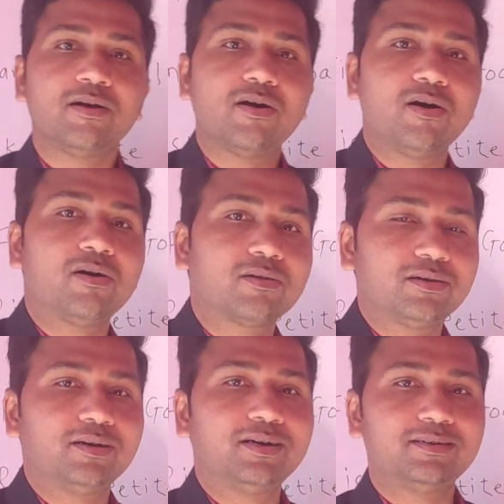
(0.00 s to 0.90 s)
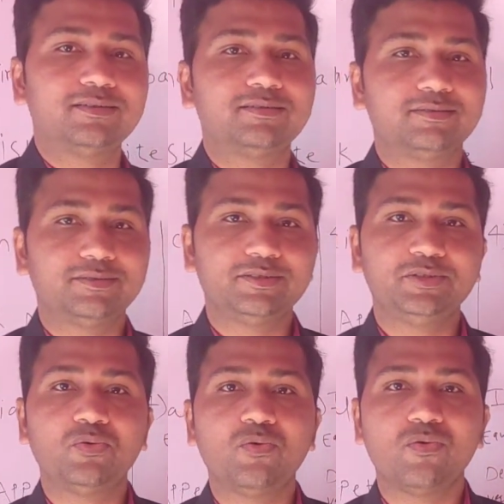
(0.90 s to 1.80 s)
or
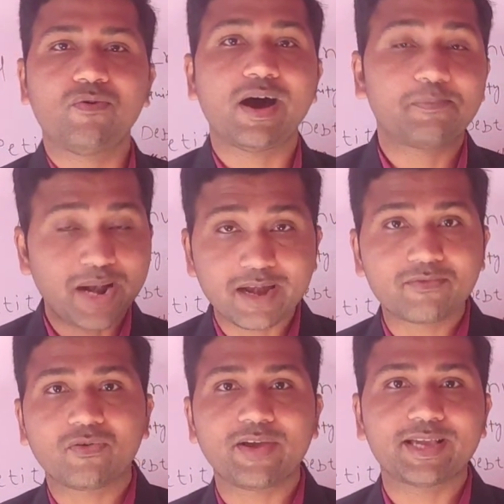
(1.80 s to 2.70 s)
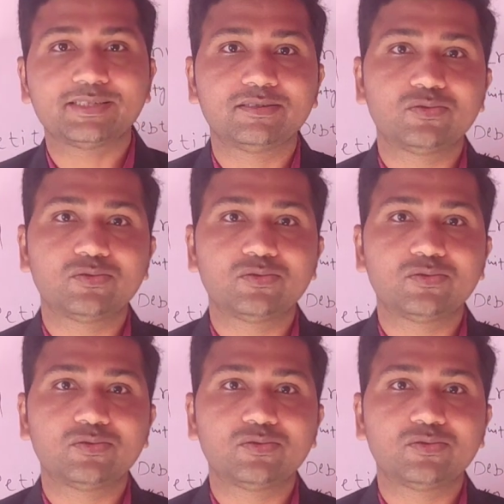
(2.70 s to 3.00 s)
you are planning for vacation.